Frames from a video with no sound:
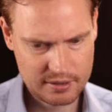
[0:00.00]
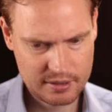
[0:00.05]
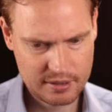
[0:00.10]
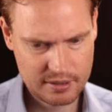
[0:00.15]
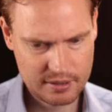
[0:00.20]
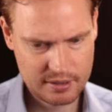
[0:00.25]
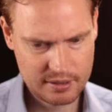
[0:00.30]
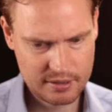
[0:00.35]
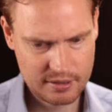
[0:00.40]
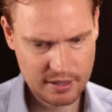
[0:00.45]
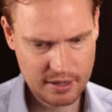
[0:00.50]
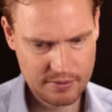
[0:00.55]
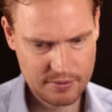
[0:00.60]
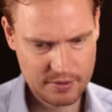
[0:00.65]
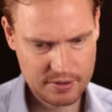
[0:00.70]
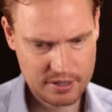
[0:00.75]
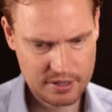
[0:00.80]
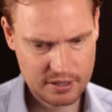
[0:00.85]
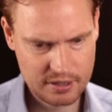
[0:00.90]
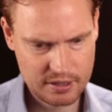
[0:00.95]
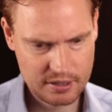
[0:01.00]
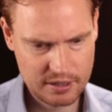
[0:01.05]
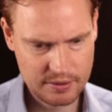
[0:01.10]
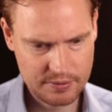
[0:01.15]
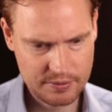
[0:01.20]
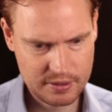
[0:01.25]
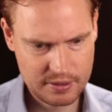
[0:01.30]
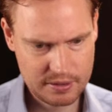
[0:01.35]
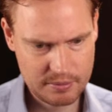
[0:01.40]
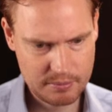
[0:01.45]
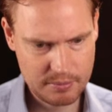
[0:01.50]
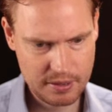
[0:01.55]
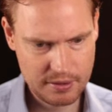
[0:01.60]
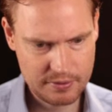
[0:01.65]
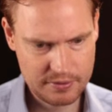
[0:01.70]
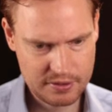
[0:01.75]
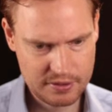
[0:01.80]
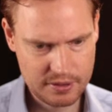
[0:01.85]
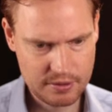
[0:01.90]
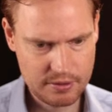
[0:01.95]
so this is averaging it if it's
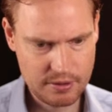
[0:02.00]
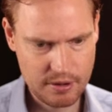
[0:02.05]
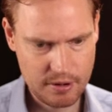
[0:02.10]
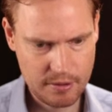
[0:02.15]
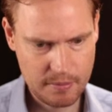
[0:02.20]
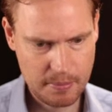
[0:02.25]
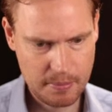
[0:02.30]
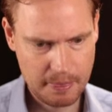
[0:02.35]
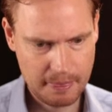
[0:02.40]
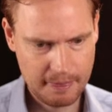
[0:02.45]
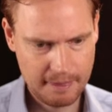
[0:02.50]
above 0.